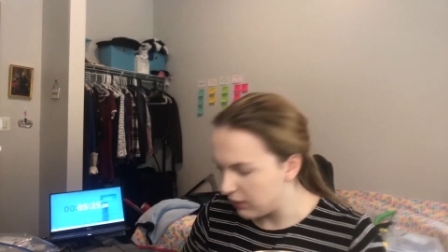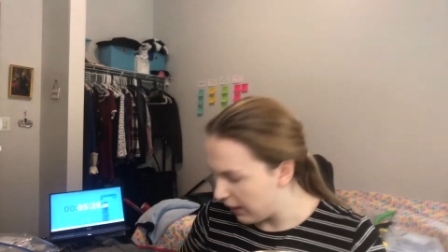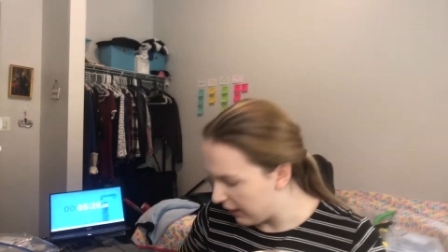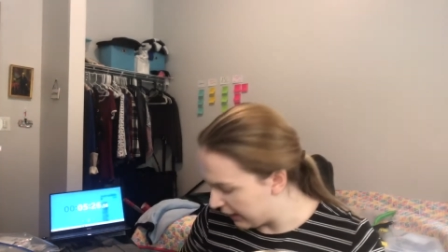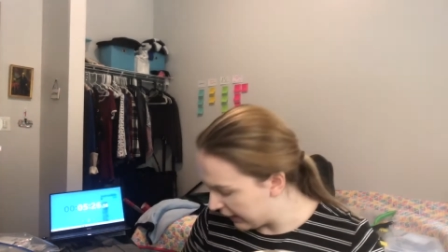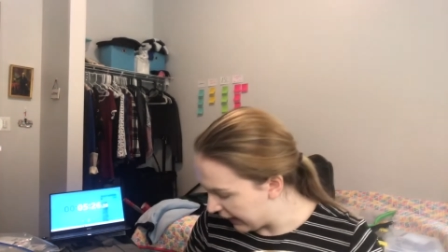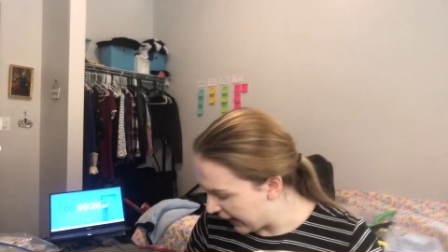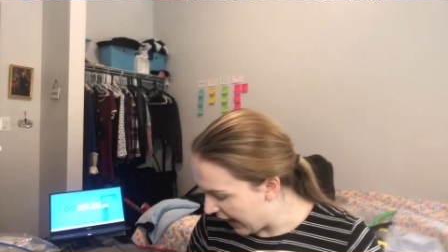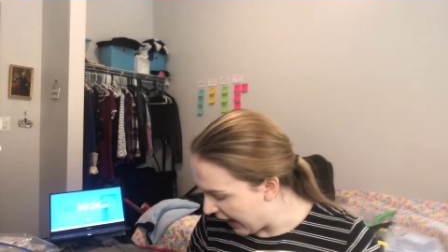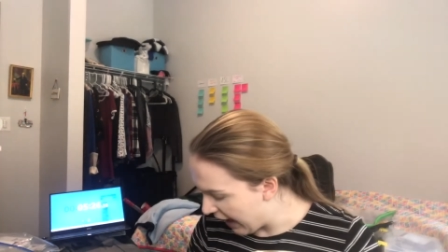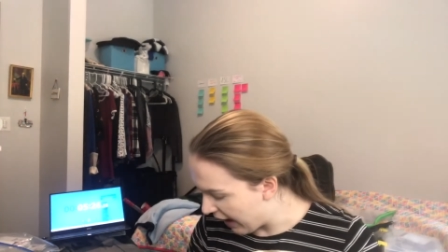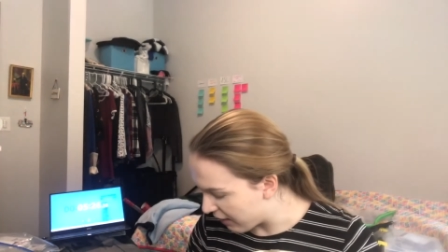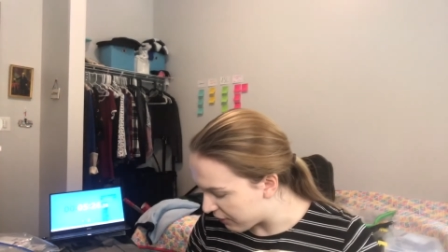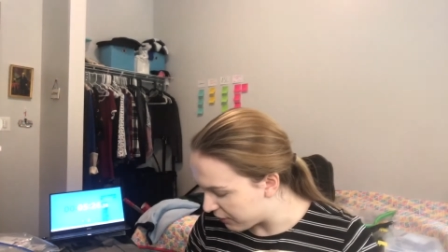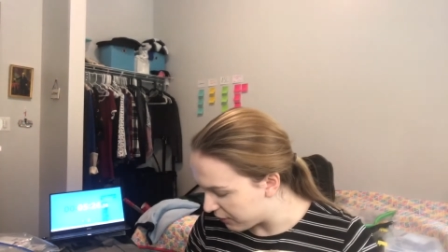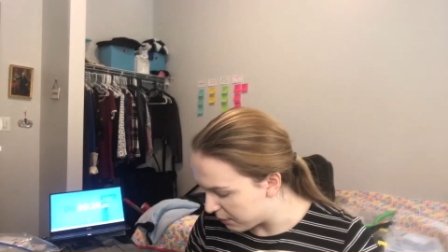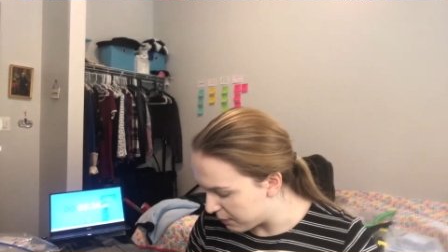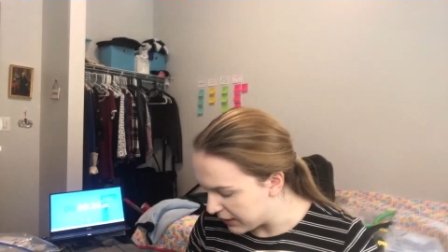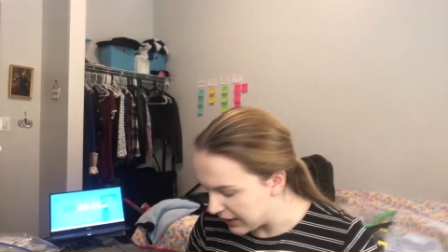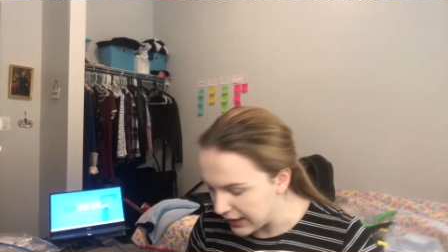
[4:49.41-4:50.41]
like half
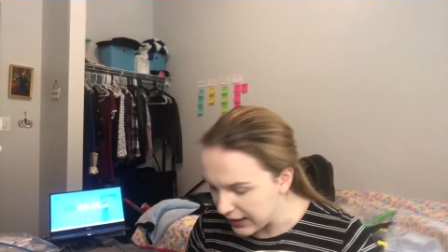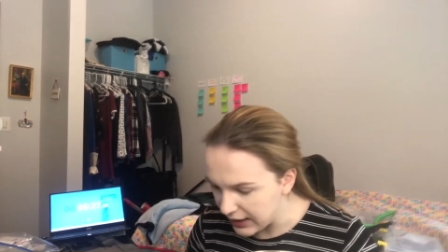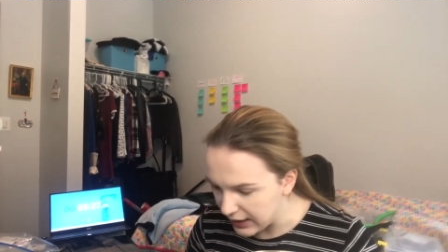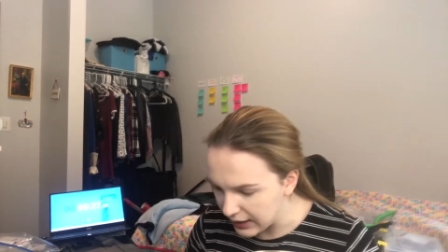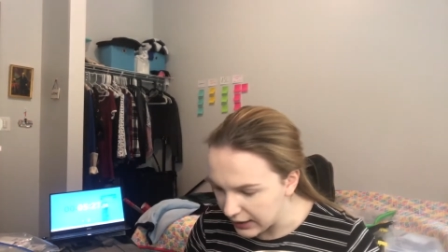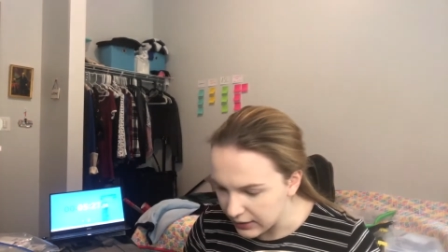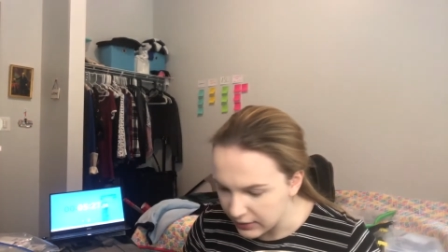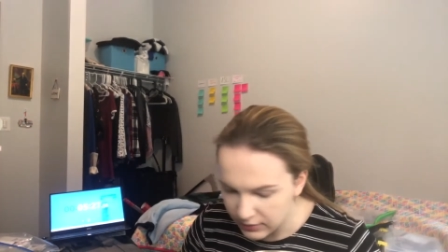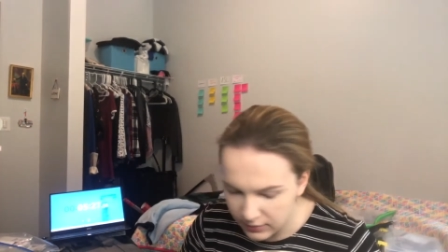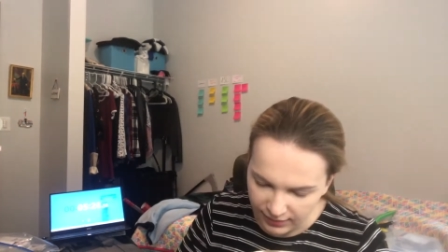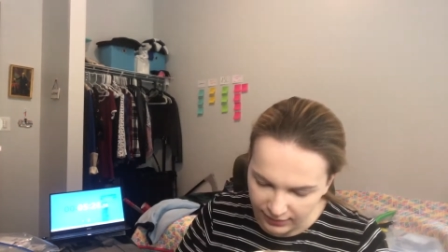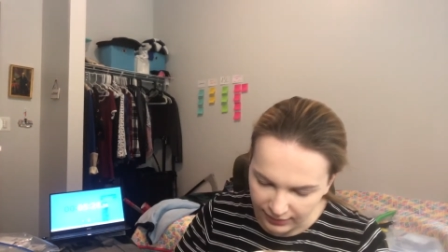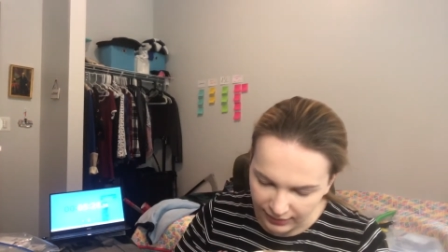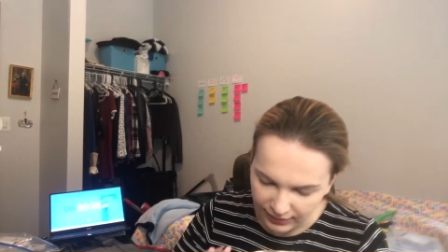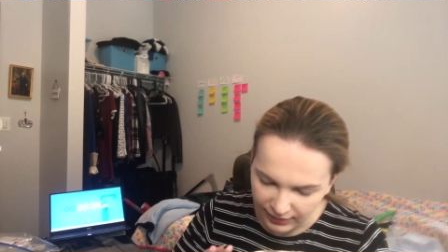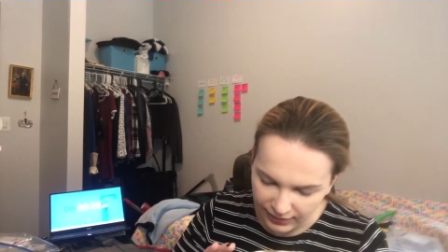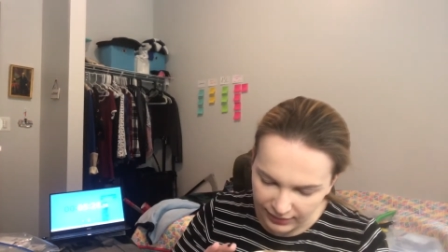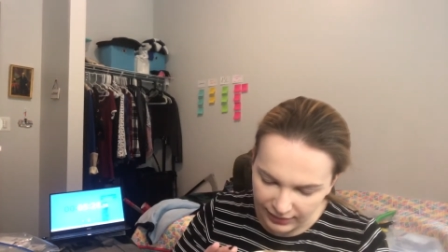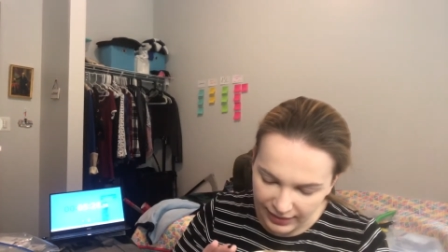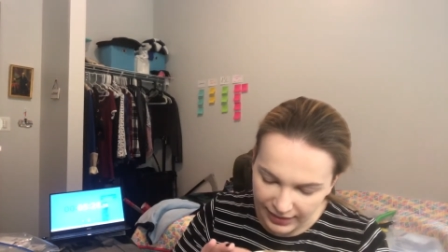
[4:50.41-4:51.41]
a pea, like
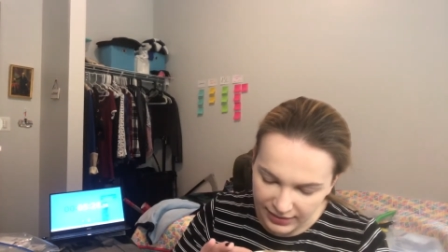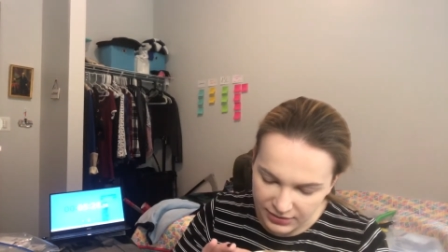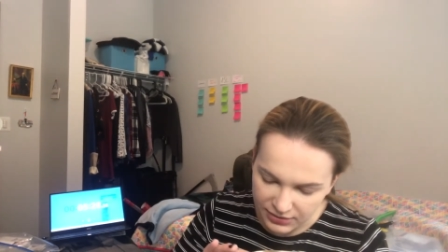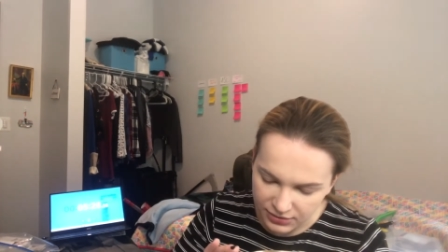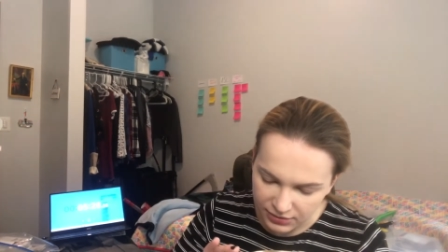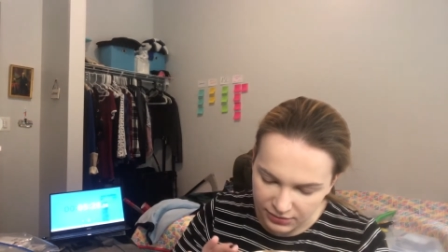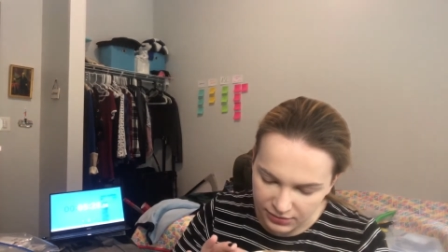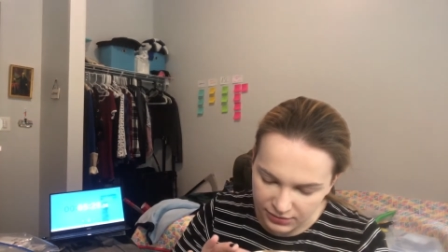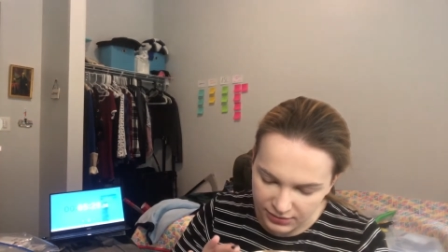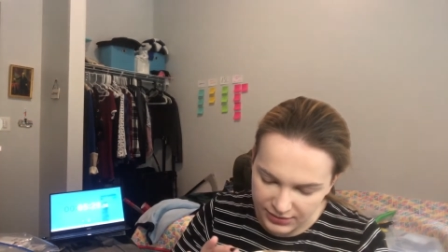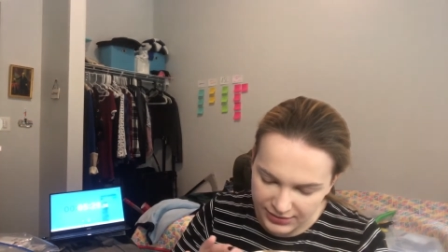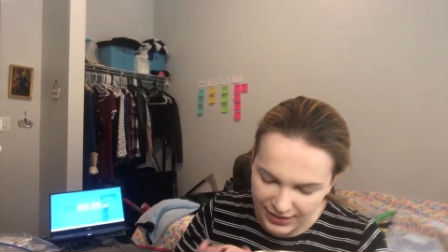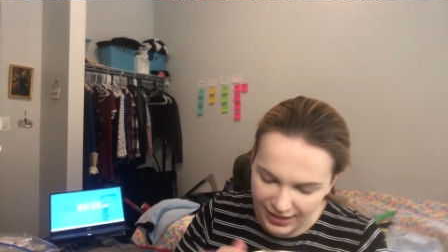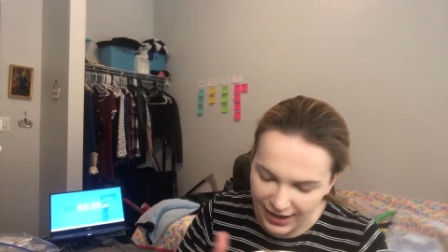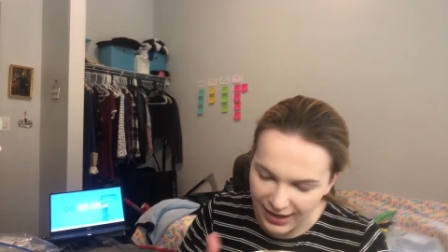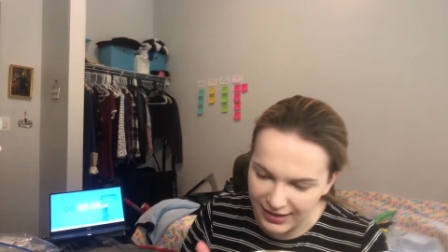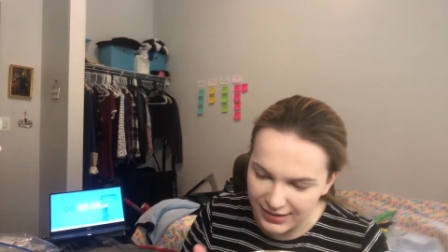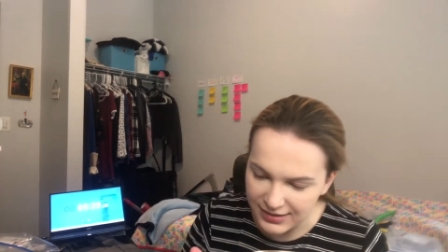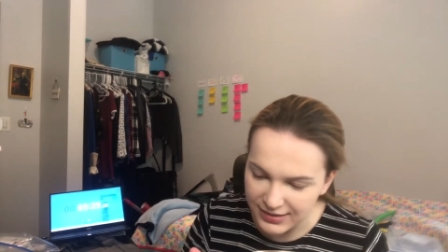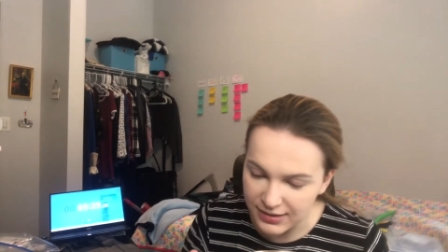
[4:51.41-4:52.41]
a lentil
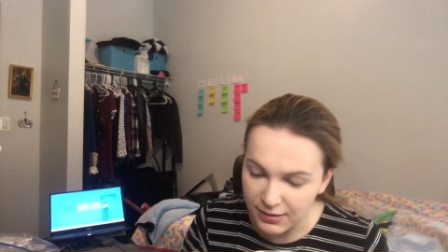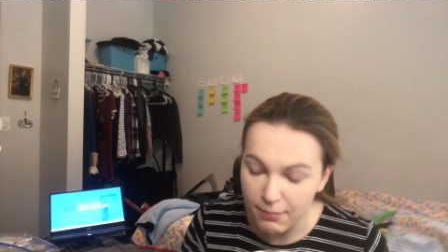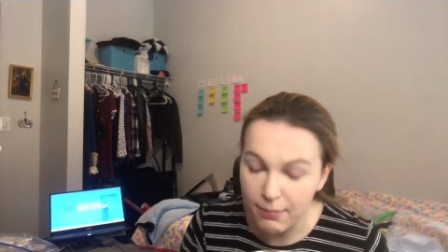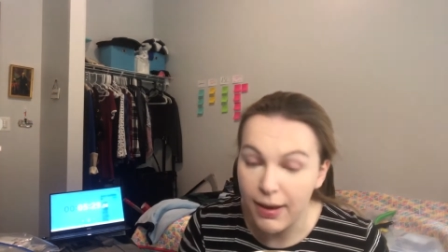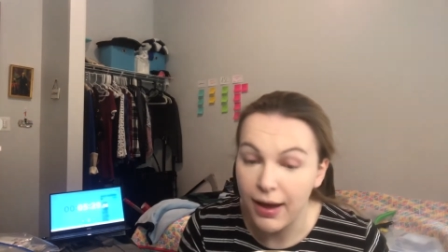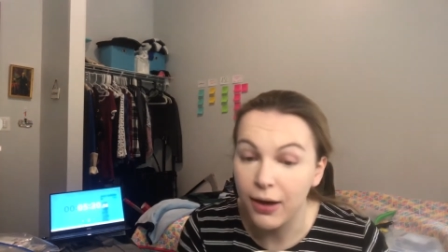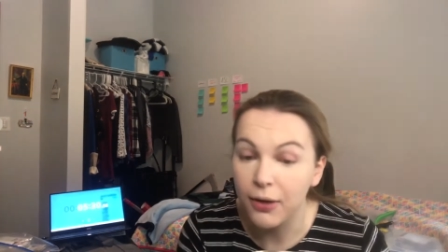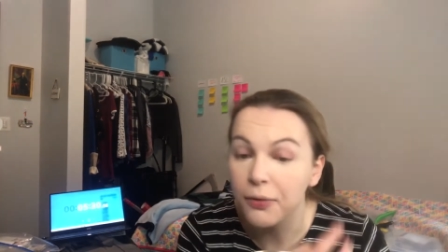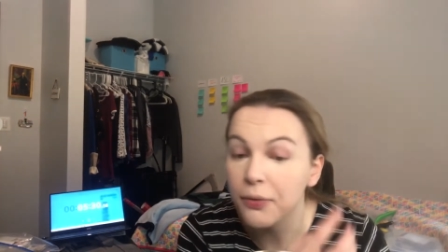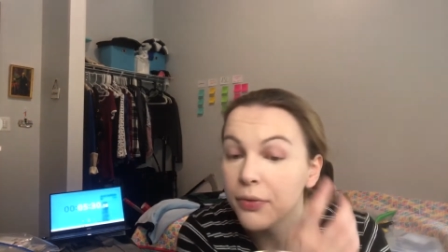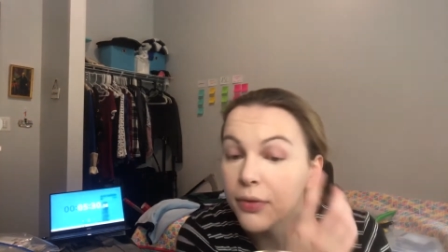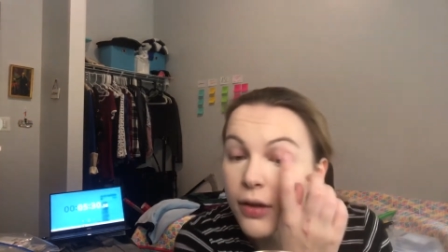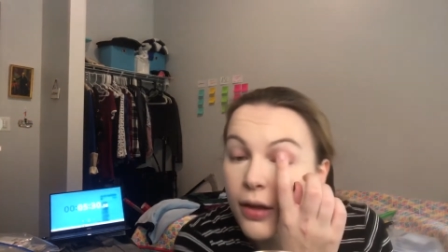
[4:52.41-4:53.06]
sized amount,